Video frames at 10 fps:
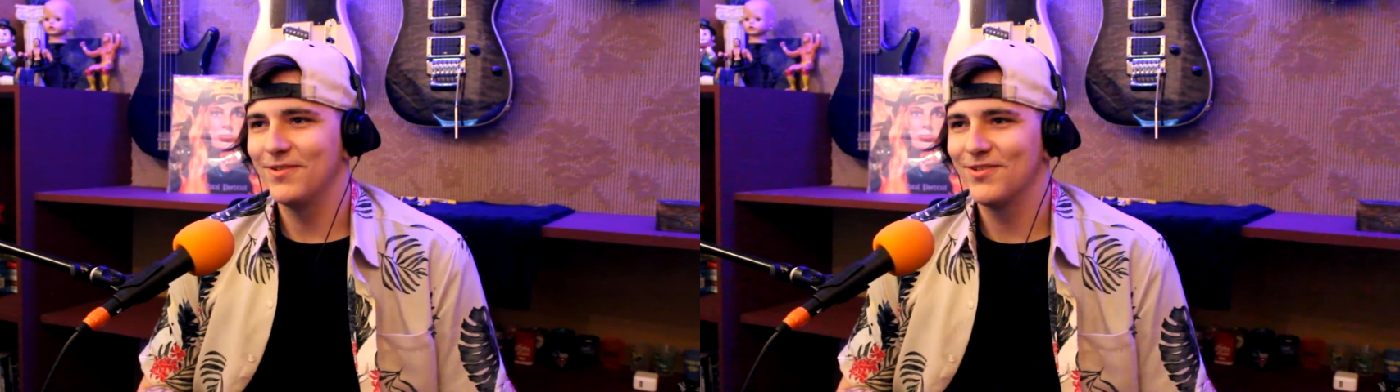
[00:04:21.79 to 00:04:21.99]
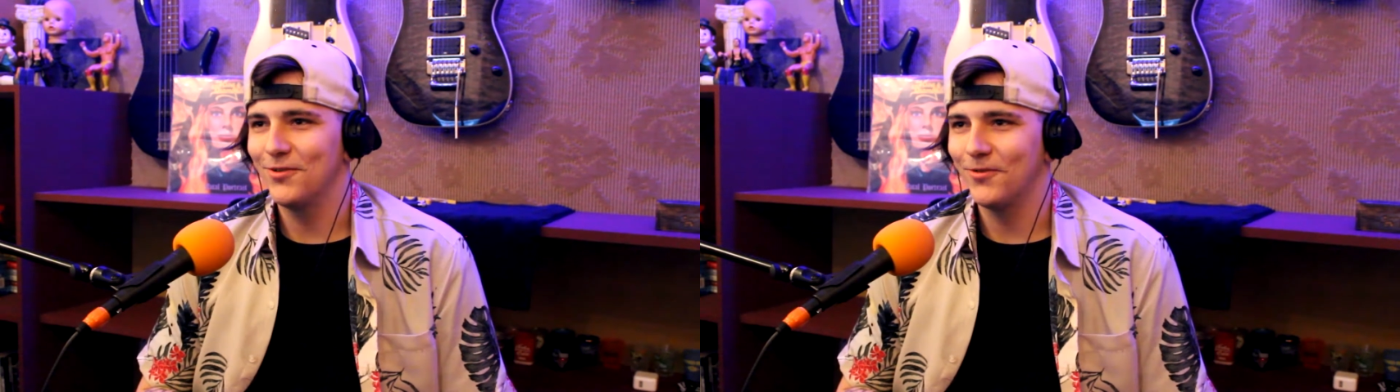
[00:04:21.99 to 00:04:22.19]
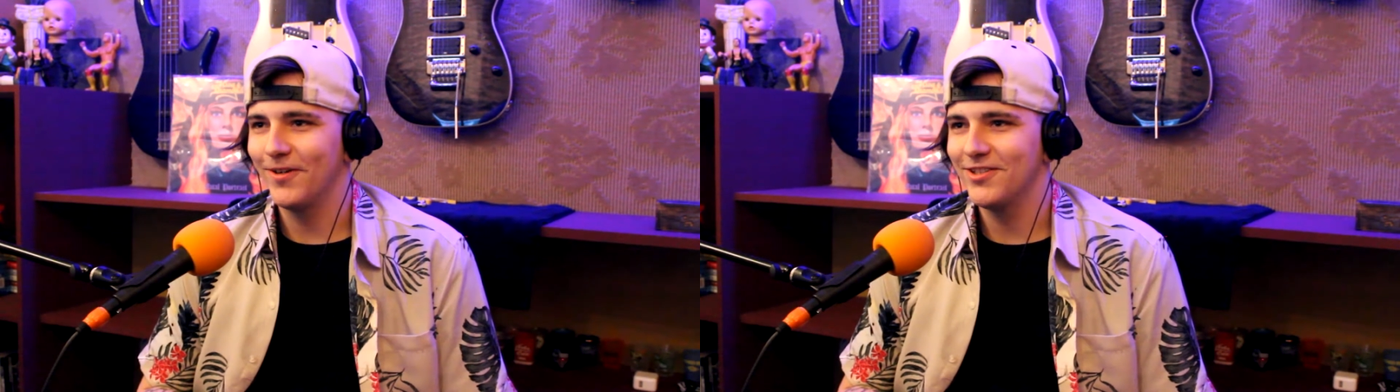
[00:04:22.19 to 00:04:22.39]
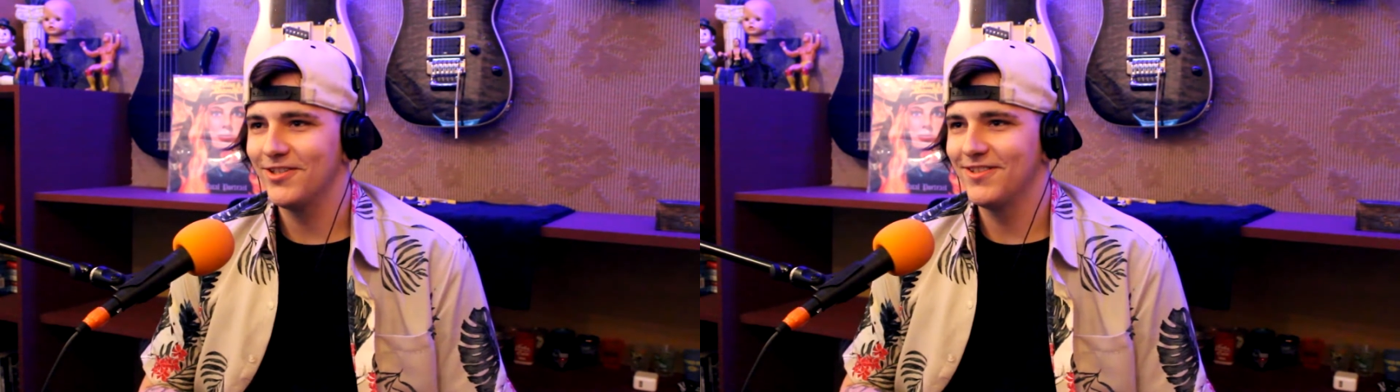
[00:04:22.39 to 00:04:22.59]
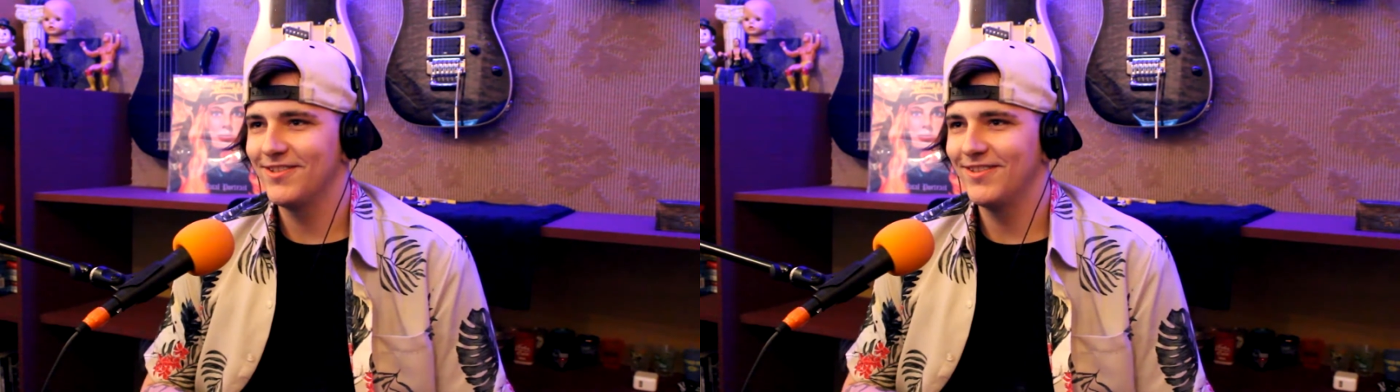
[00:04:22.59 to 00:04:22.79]
been so
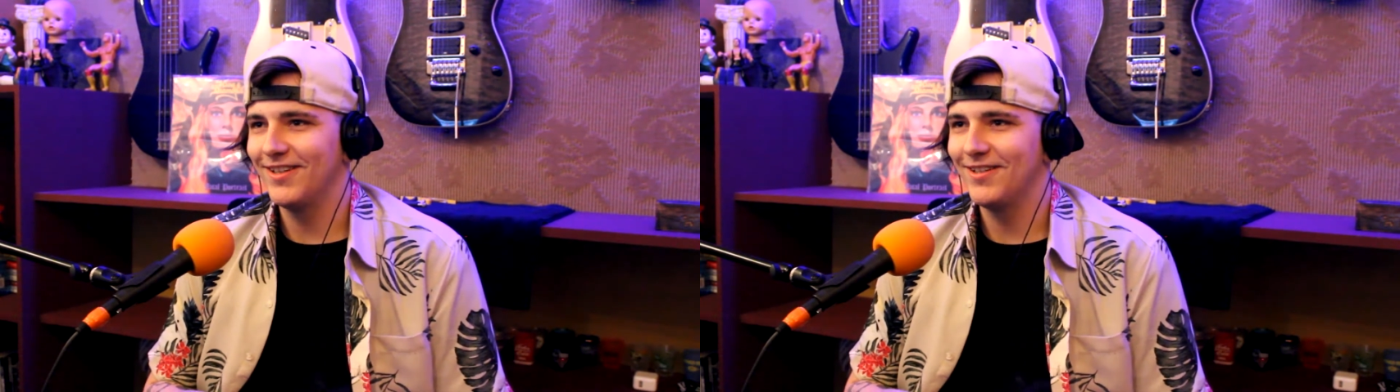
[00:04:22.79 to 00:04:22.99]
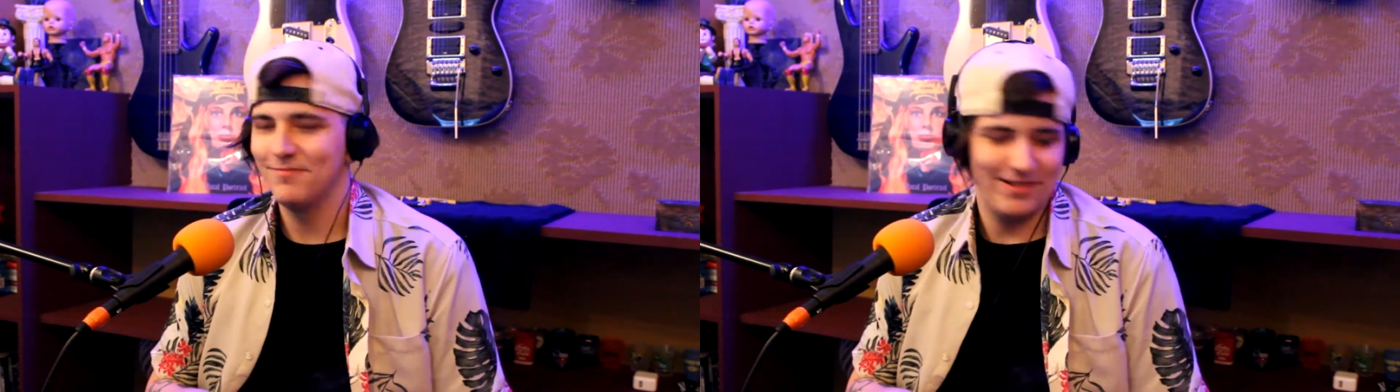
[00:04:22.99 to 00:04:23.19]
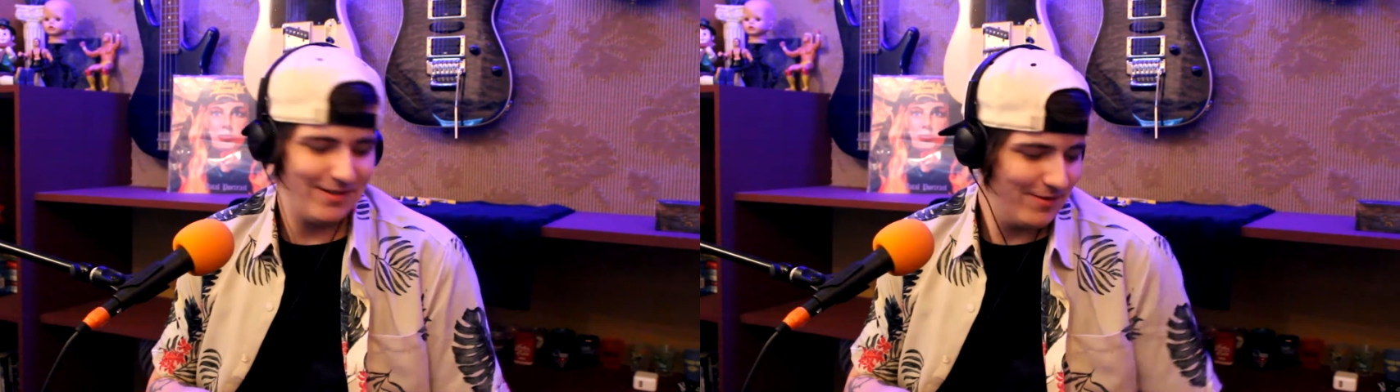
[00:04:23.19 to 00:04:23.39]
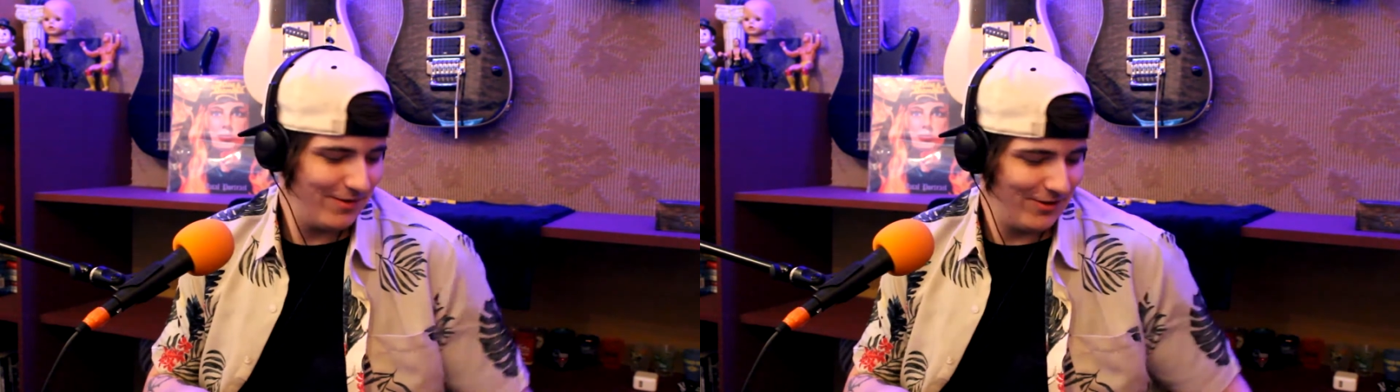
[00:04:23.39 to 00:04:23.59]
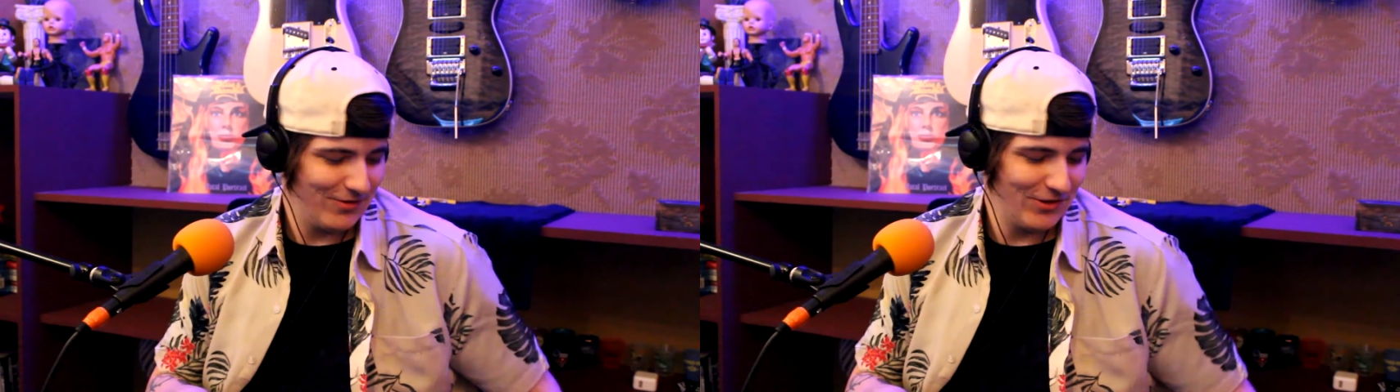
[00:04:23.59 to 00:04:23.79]
gracious in letting me
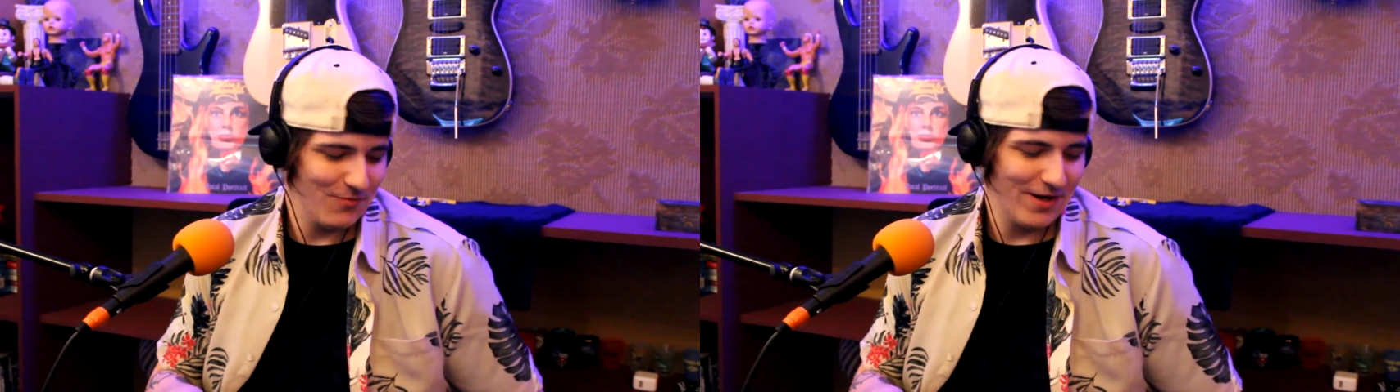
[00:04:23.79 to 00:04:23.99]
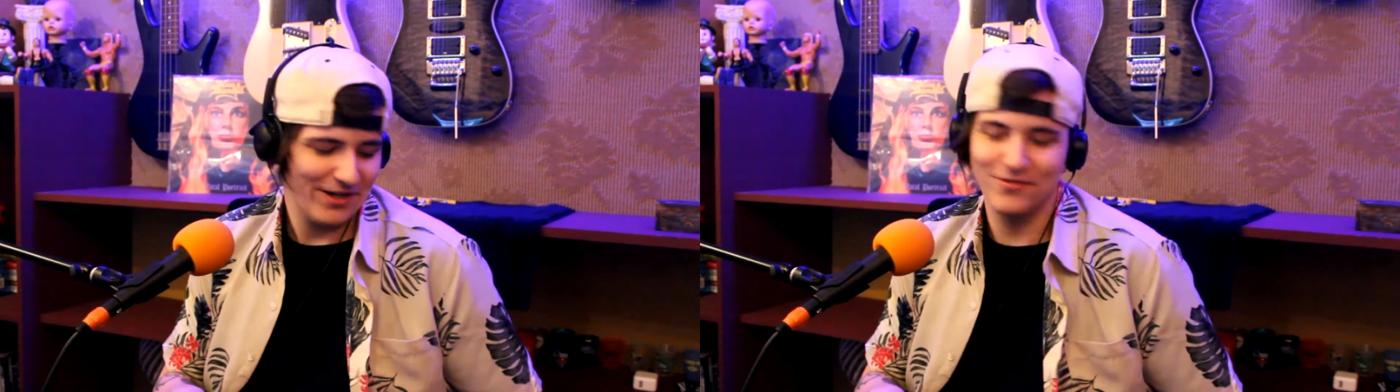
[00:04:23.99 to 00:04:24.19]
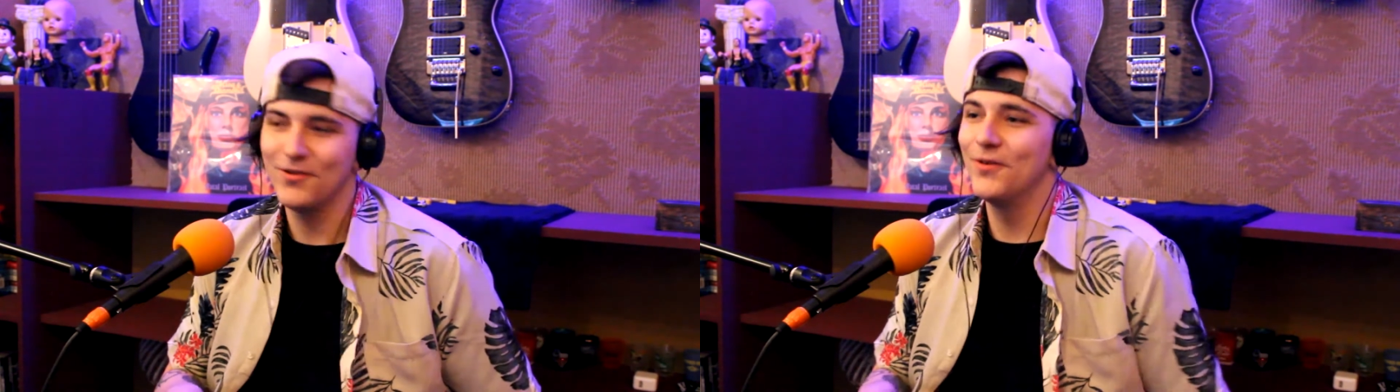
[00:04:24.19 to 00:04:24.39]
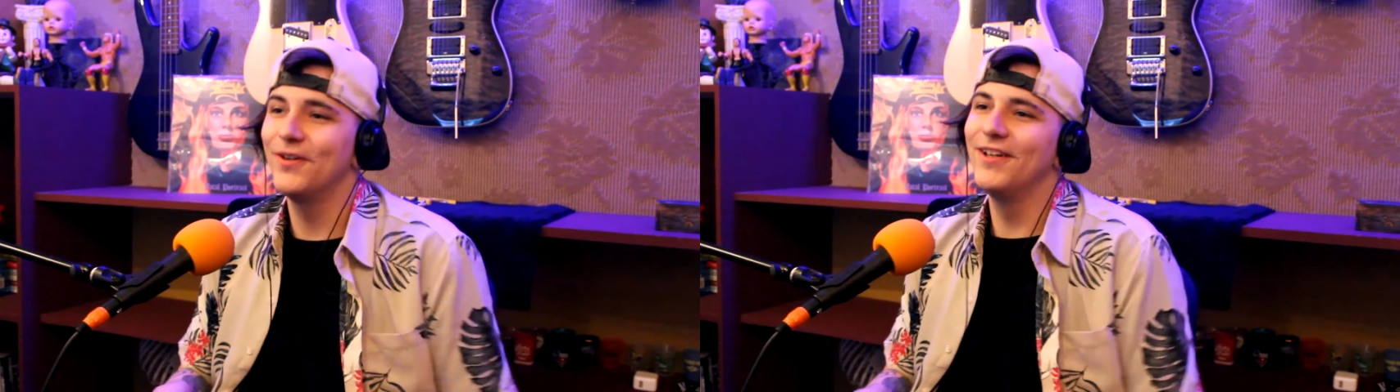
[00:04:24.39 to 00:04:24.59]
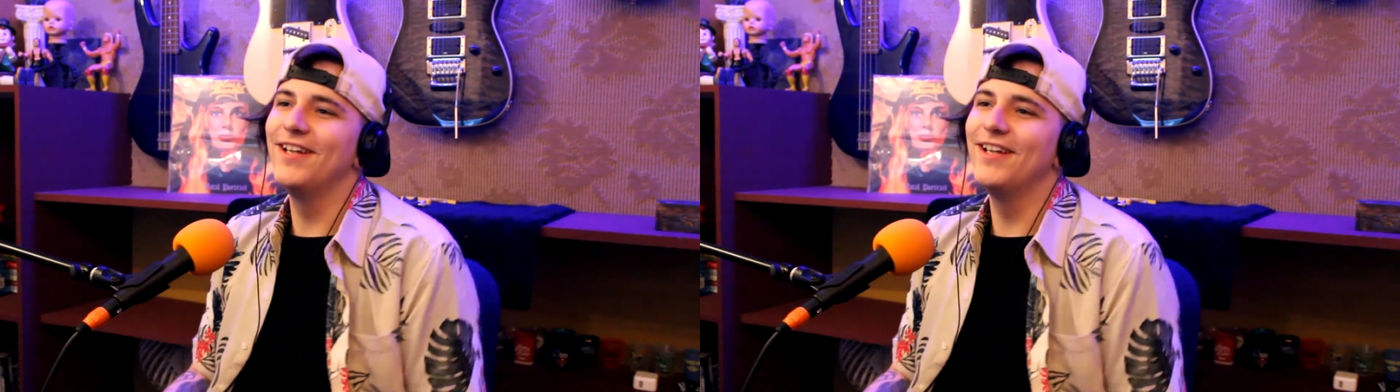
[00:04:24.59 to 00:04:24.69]
use your microphone.